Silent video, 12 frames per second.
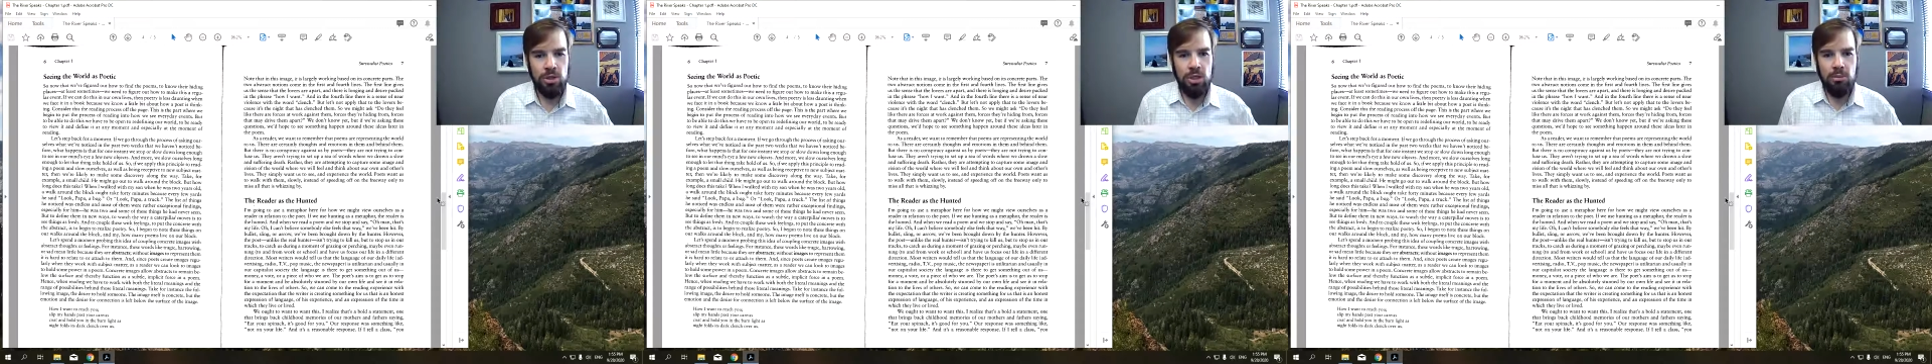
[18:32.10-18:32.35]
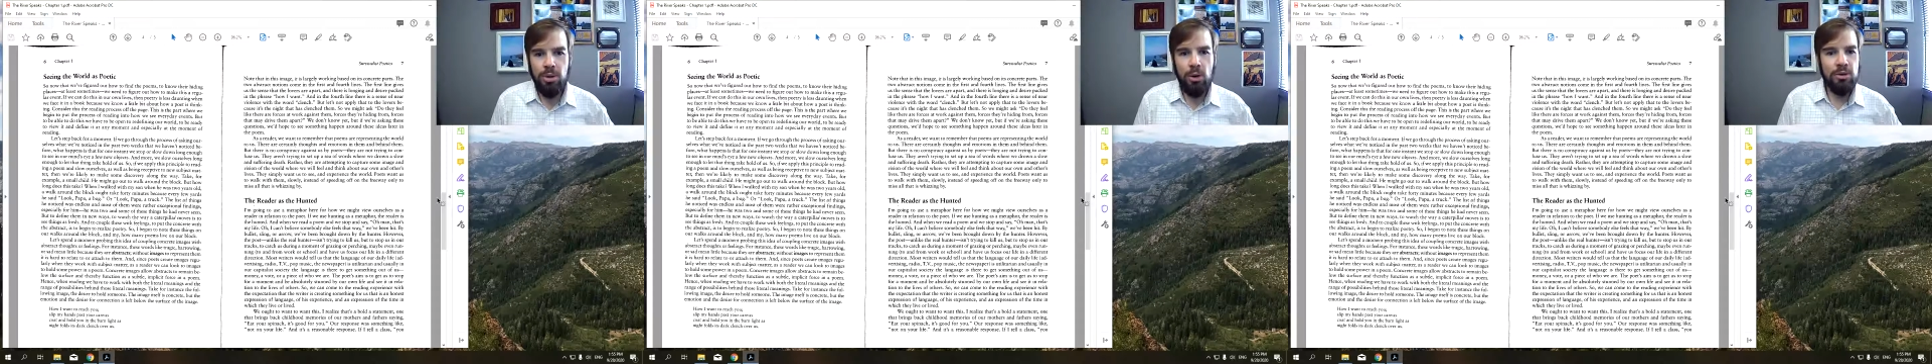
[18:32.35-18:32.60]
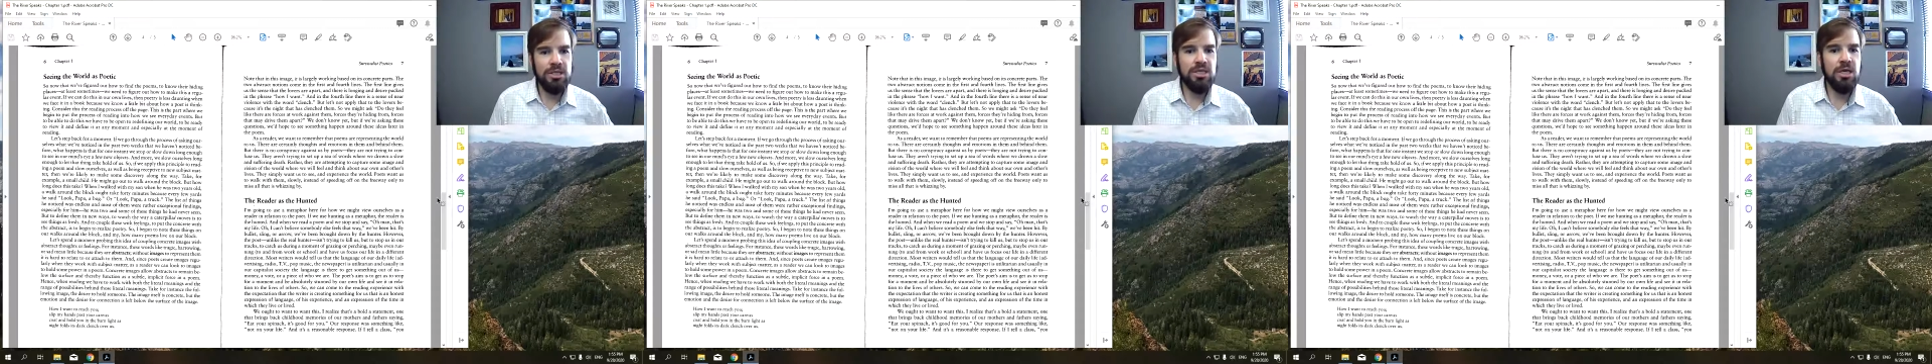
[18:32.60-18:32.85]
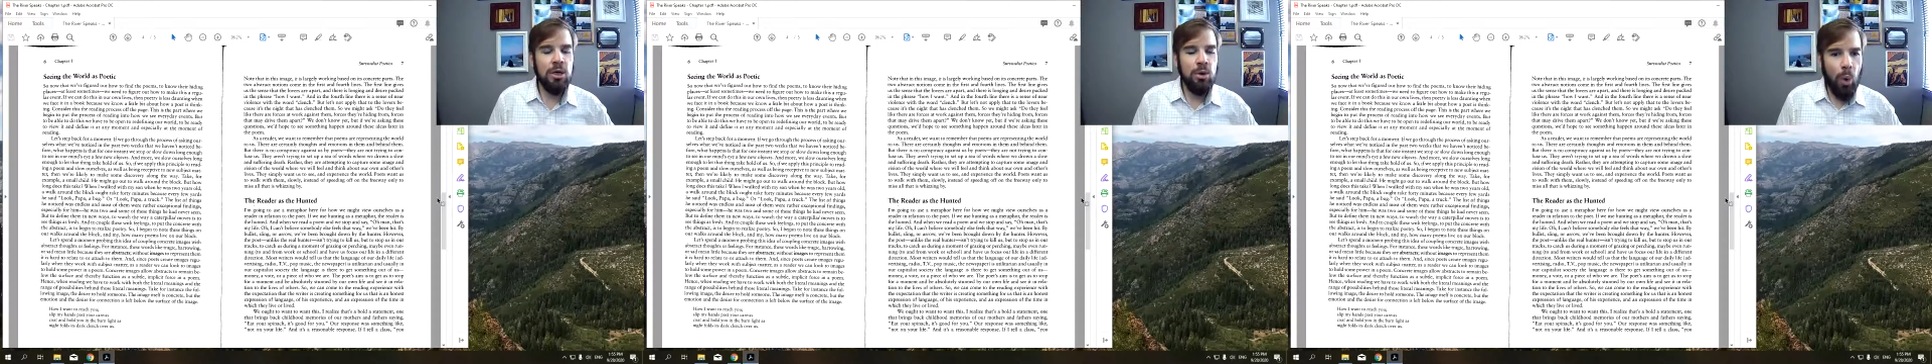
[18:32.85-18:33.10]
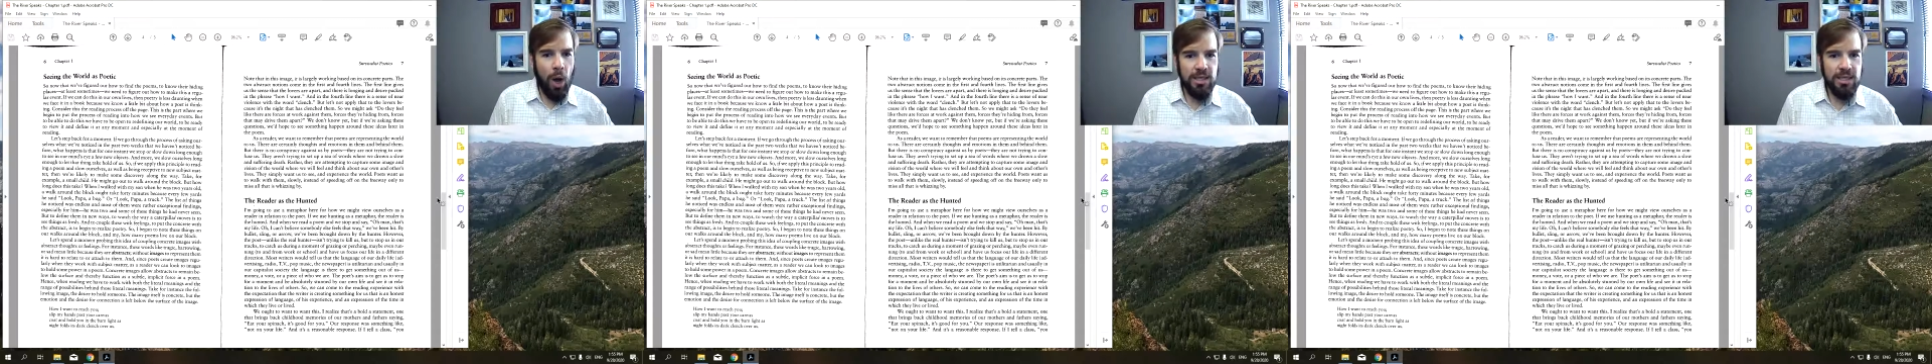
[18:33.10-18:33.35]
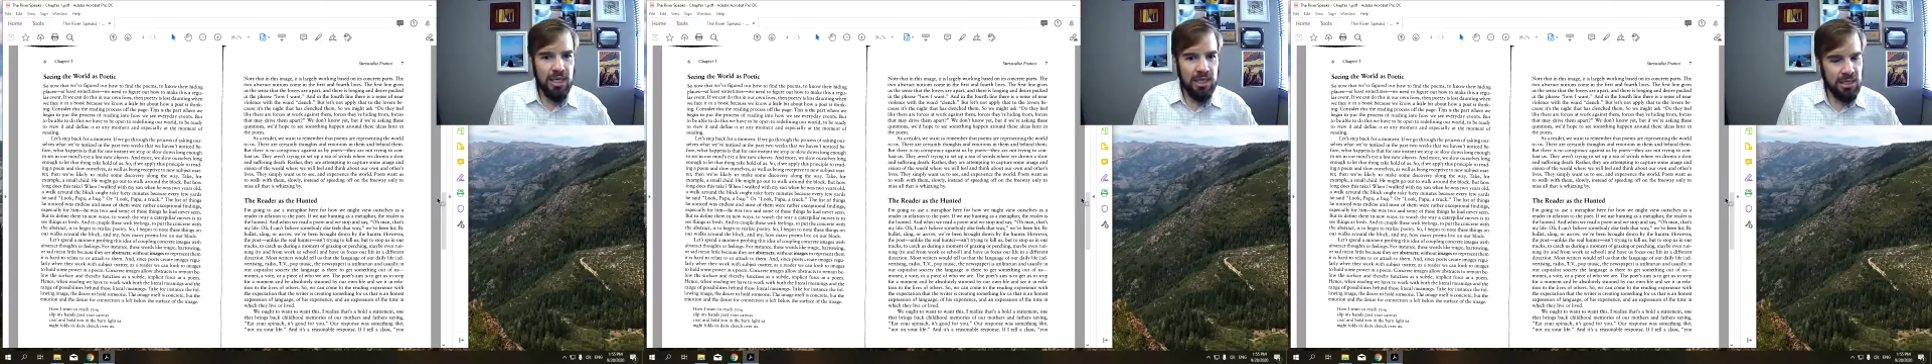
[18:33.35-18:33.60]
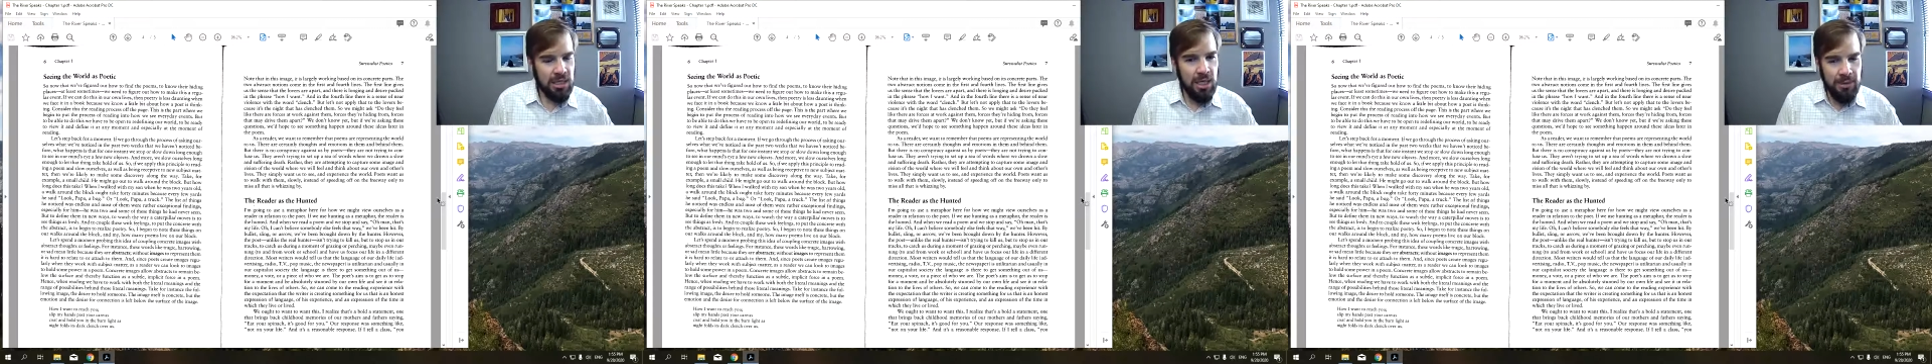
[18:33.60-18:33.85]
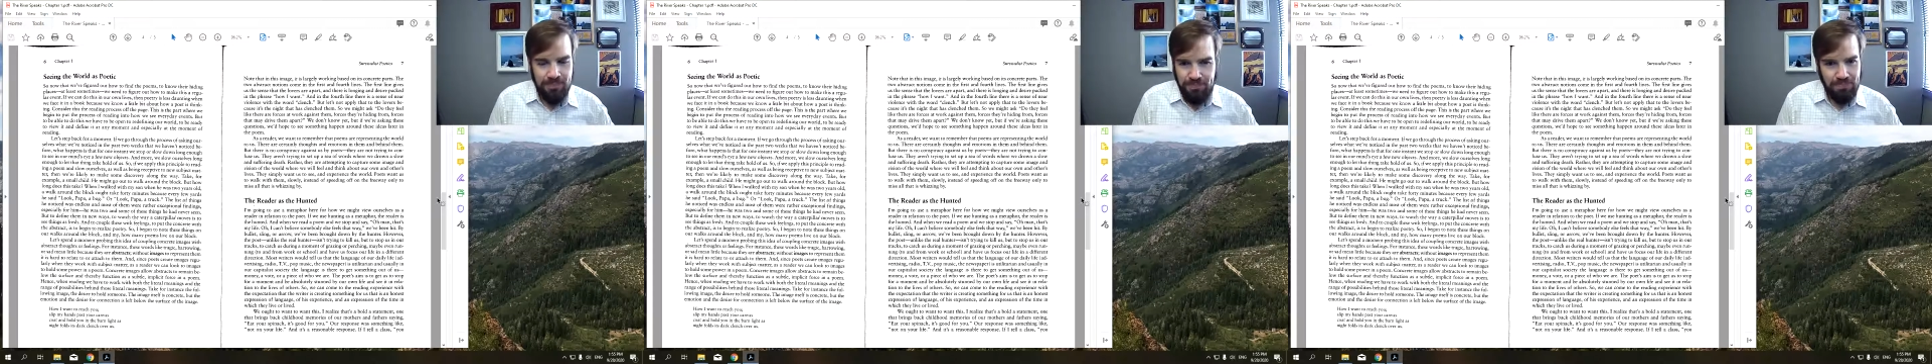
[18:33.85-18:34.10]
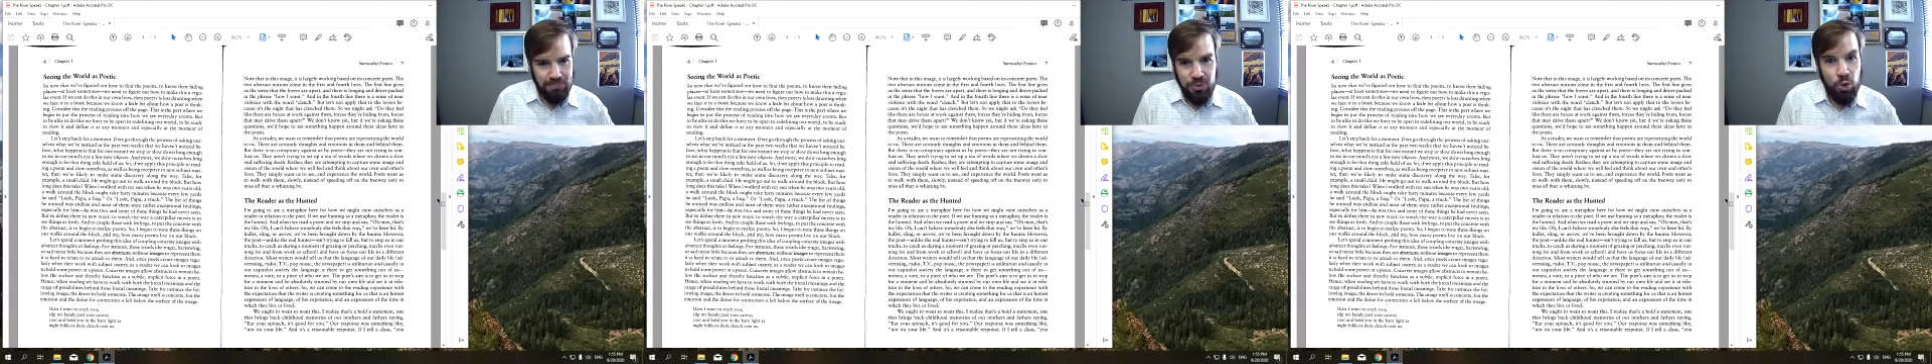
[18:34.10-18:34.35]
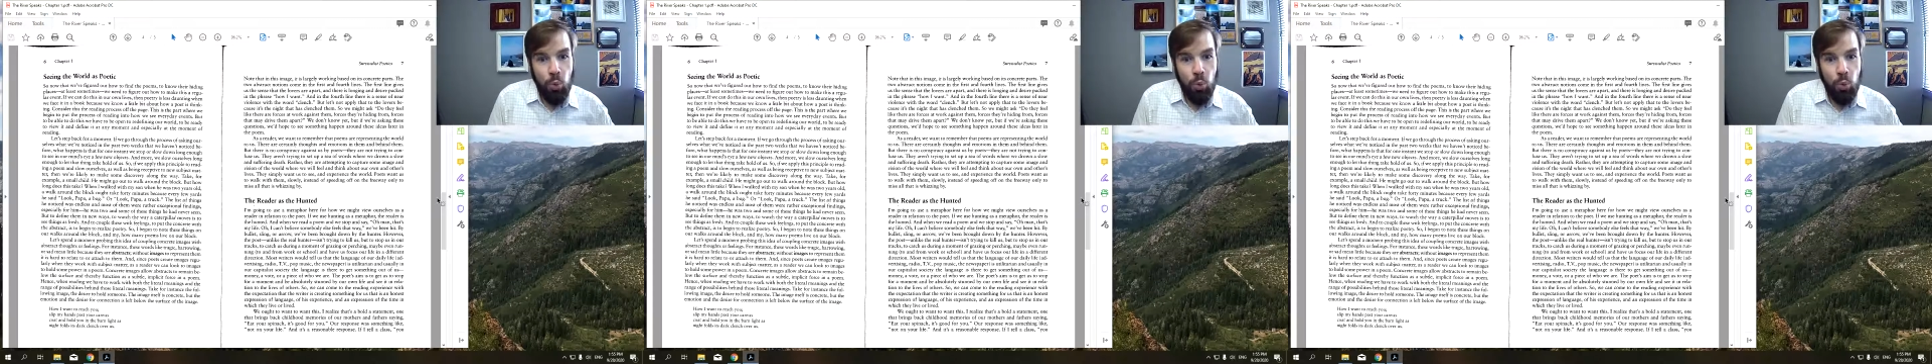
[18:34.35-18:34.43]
Poets want us to